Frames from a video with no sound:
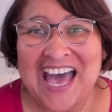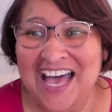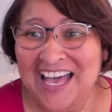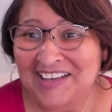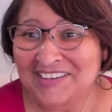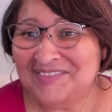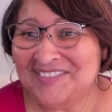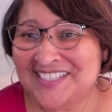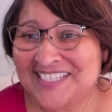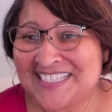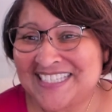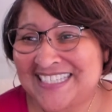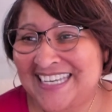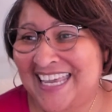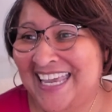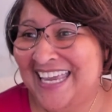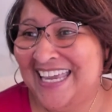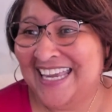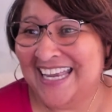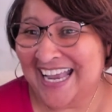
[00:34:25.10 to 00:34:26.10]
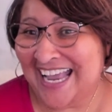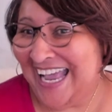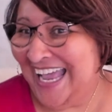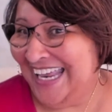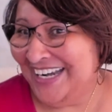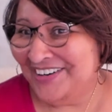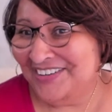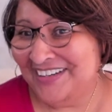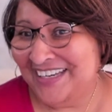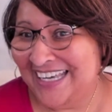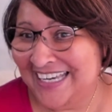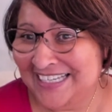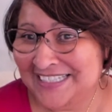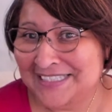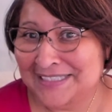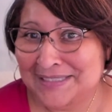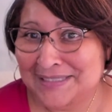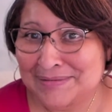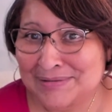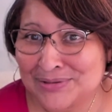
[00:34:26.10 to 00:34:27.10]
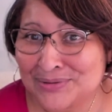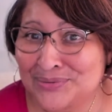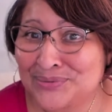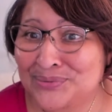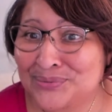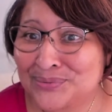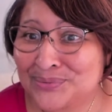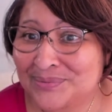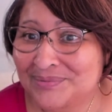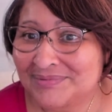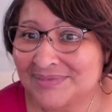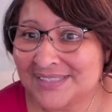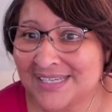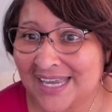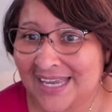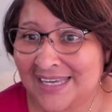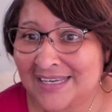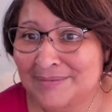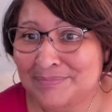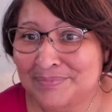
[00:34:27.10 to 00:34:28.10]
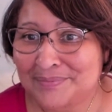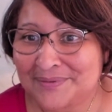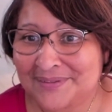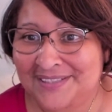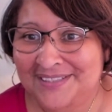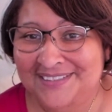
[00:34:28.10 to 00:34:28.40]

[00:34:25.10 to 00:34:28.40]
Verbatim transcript: I'm just saying, I don't like the tool, Skype.